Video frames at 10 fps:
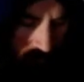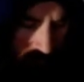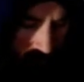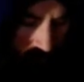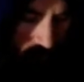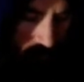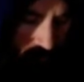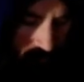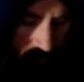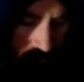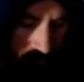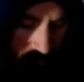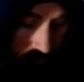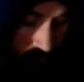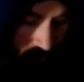You just want to try to hear
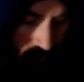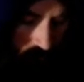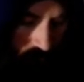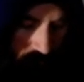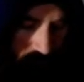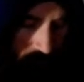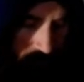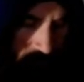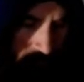that this would be a major 7.